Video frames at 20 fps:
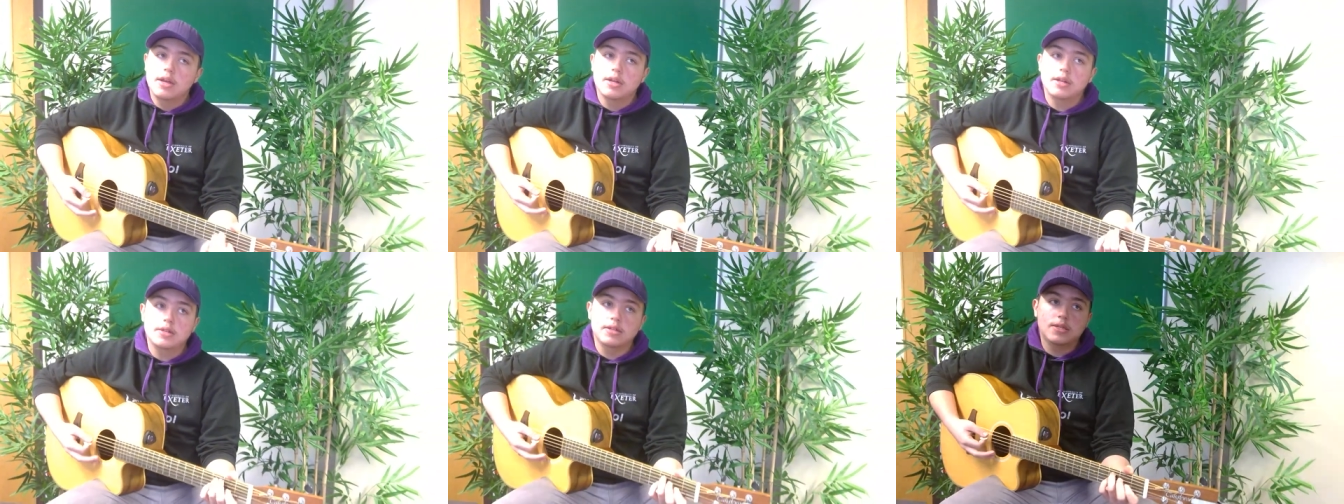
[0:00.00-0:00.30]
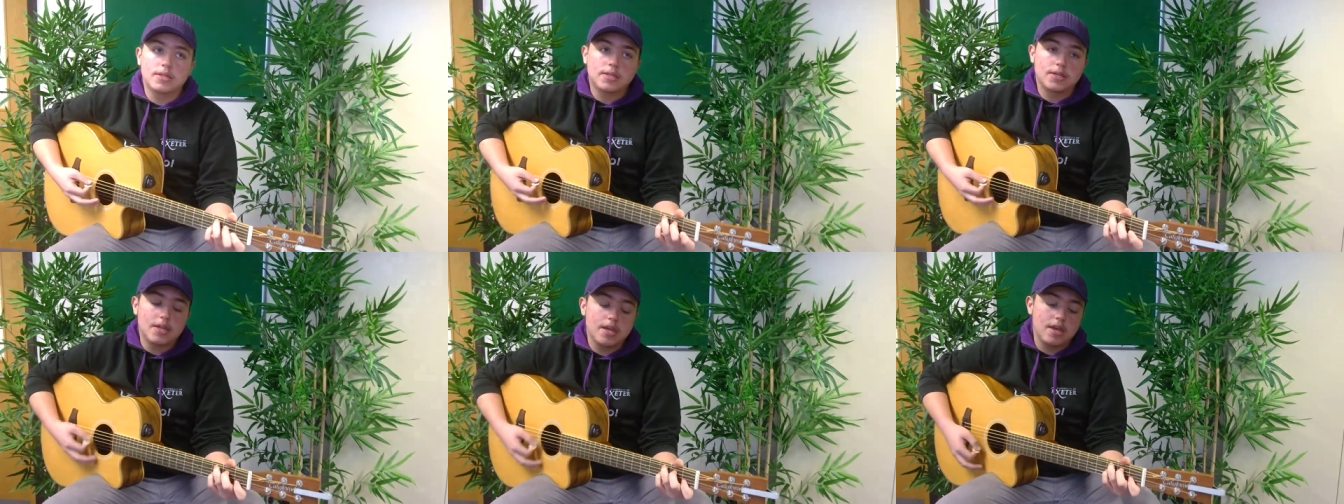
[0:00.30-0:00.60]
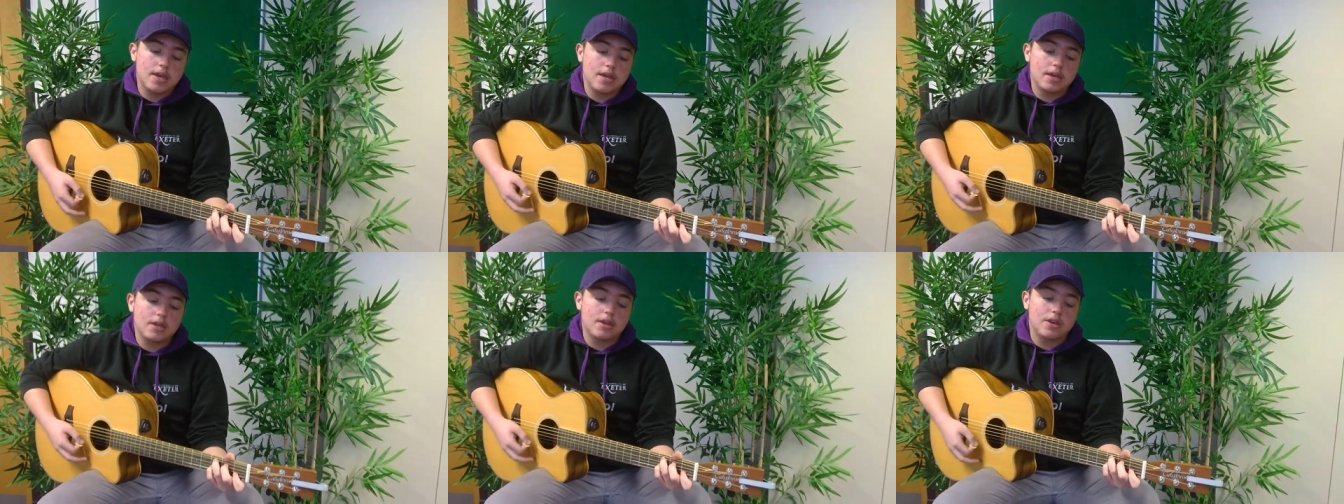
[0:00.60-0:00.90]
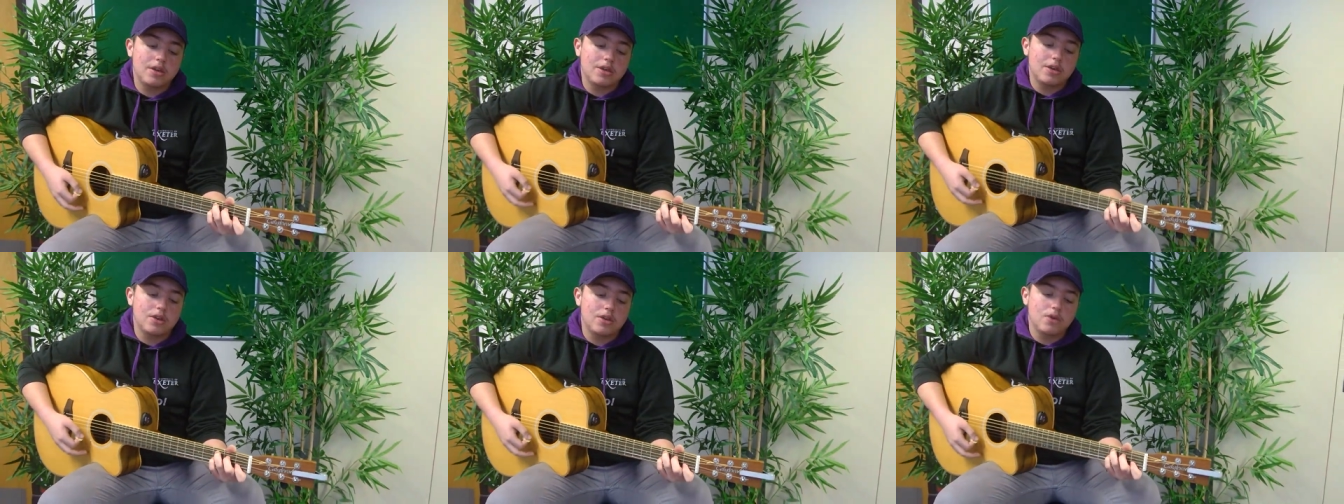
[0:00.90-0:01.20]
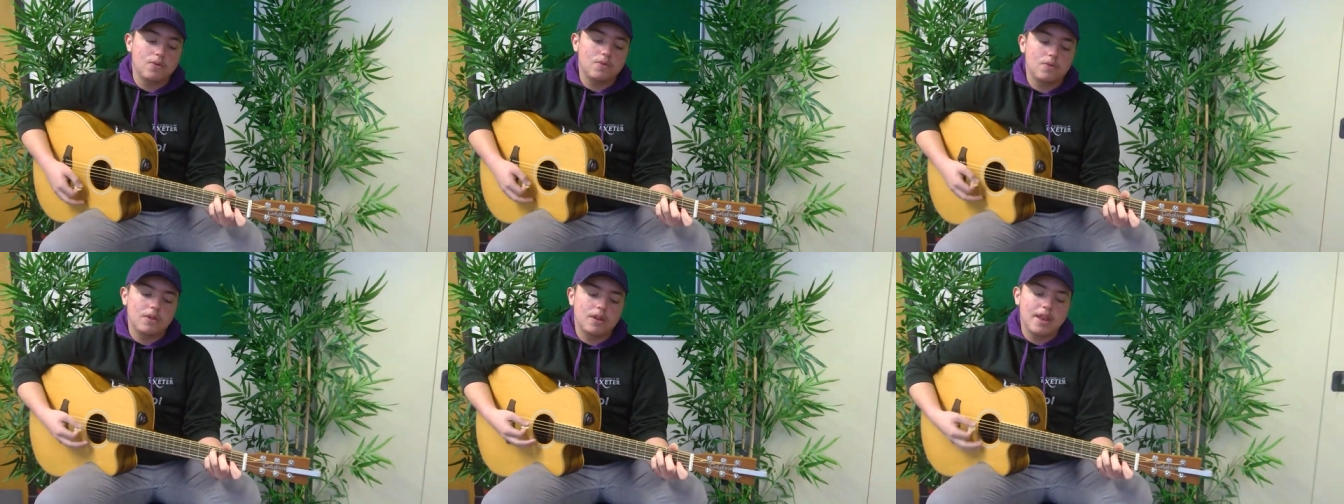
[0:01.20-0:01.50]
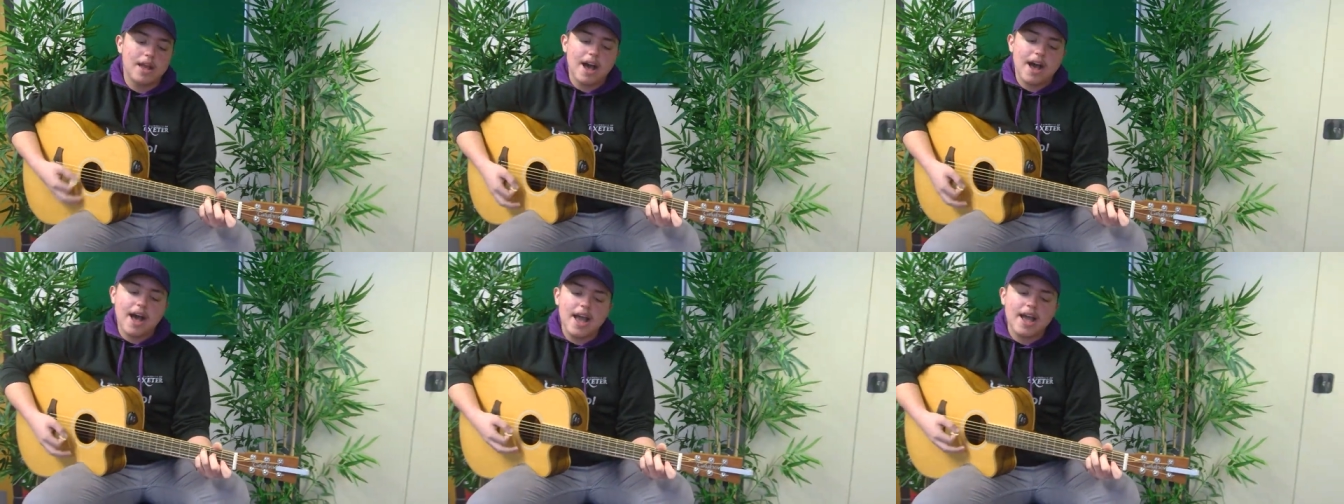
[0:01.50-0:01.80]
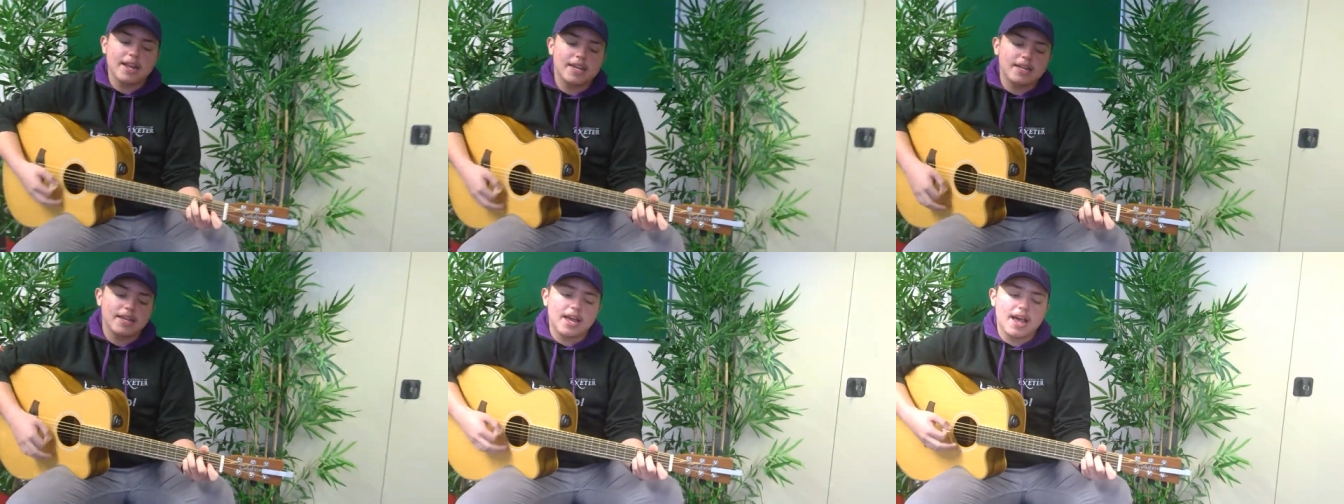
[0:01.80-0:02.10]
and stay
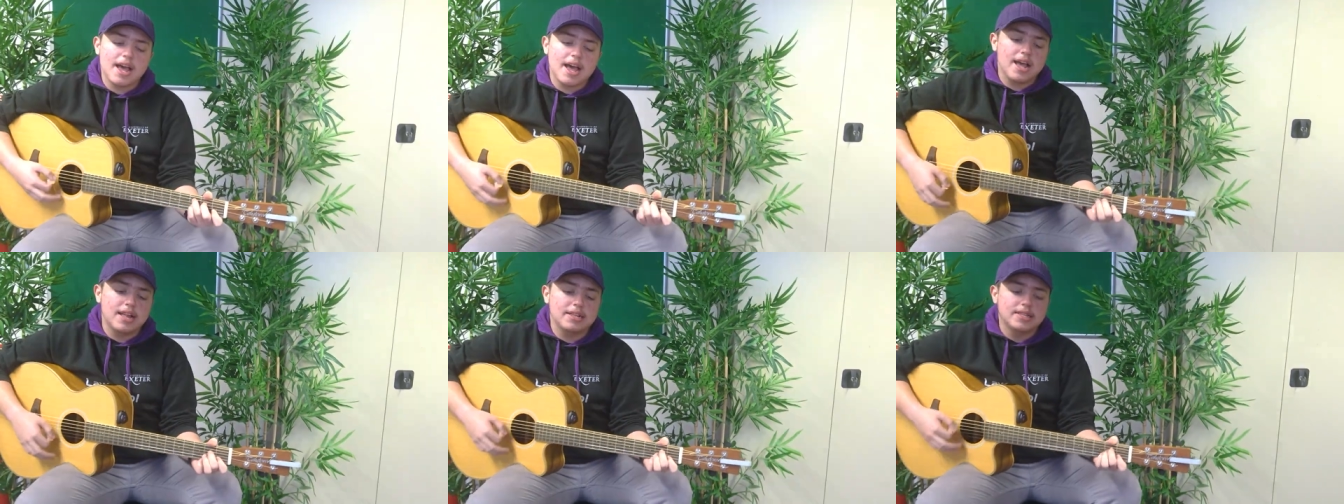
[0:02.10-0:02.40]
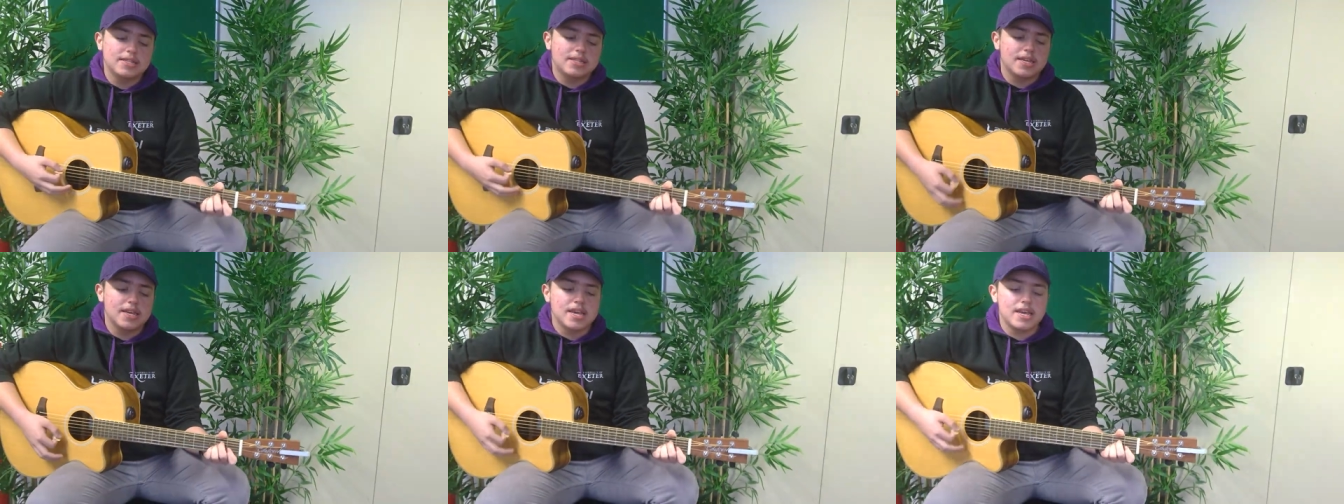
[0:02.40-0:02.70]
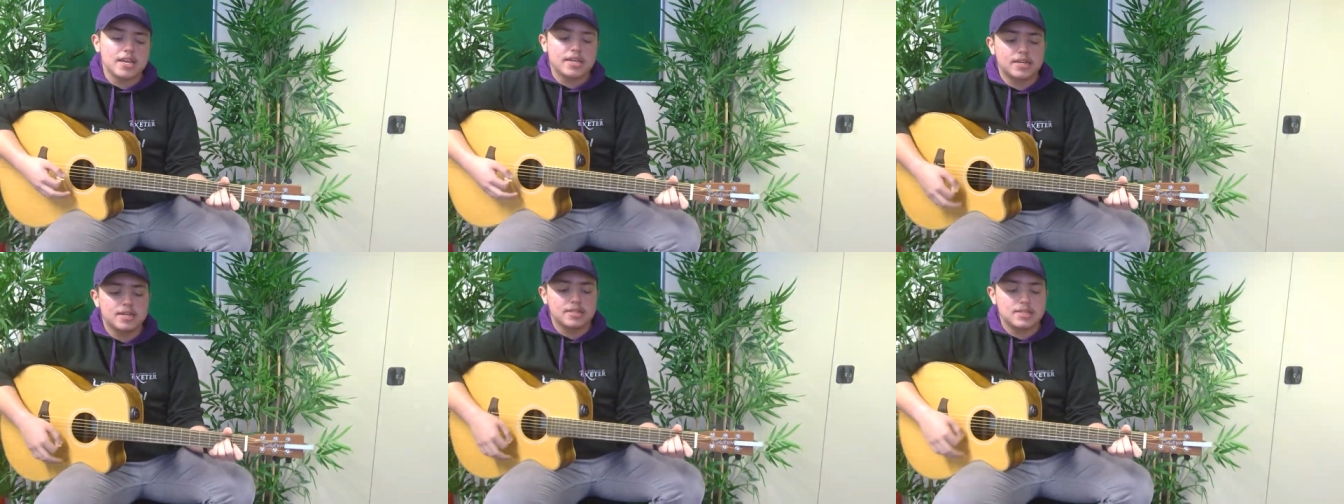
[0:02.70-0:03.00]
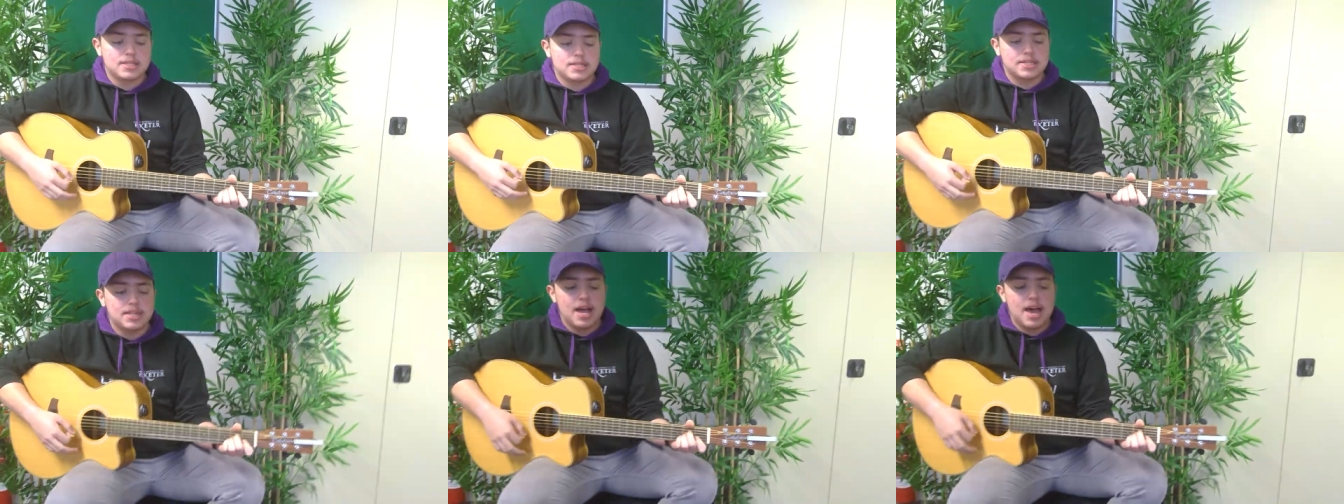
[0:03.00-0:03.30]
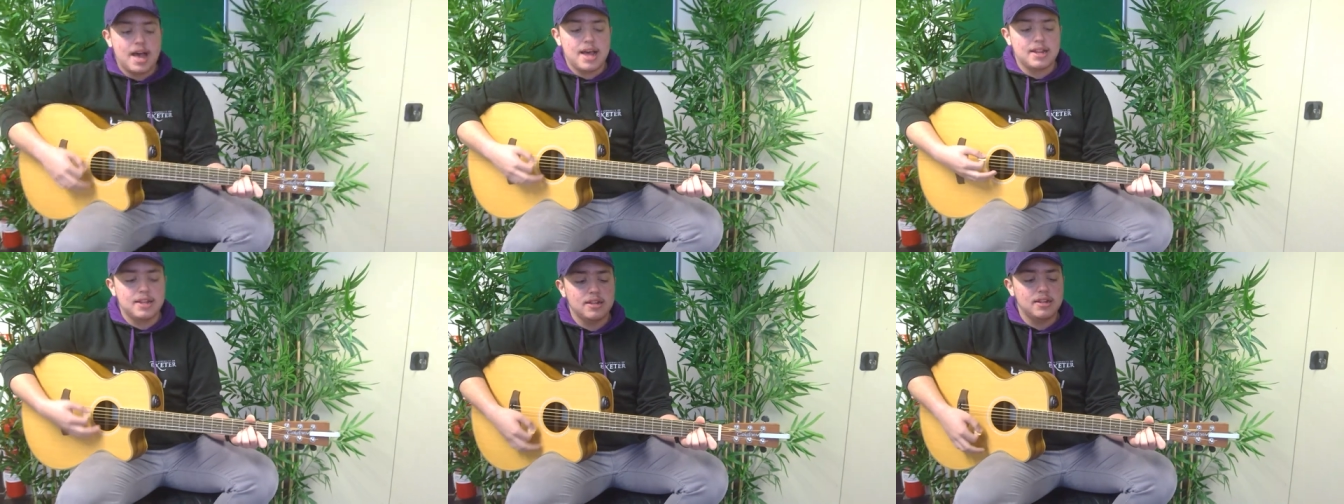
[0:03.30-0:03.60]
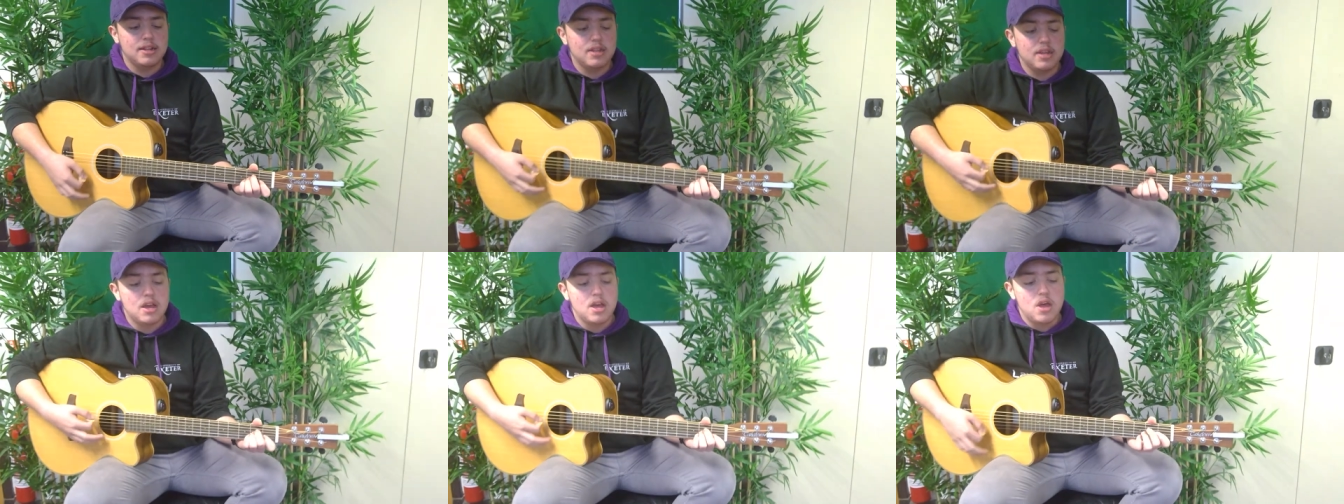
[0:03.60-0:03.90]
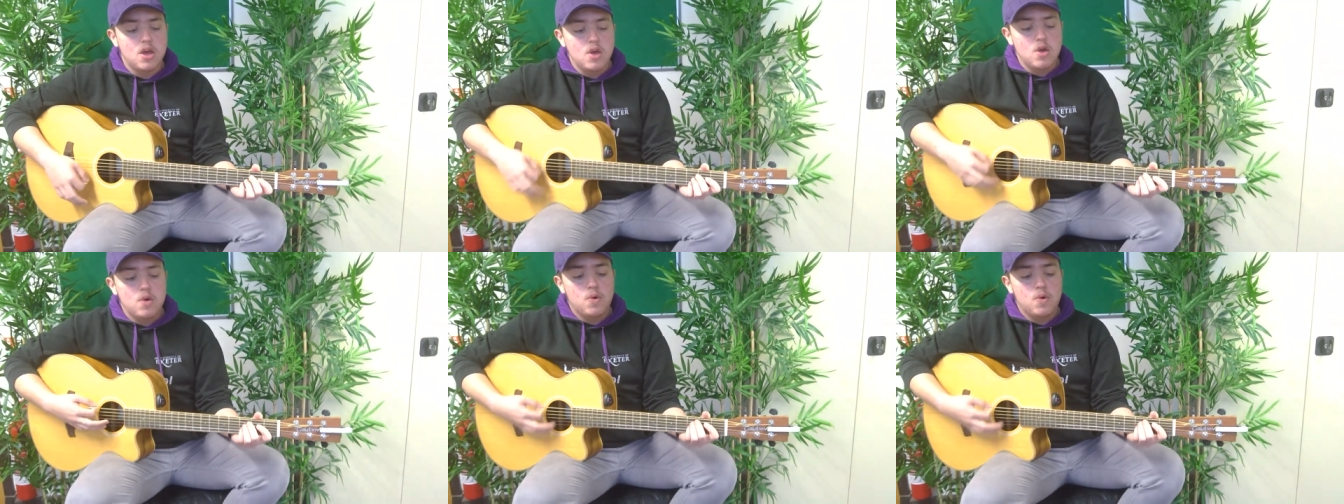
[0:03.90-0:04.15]
united and take a stand.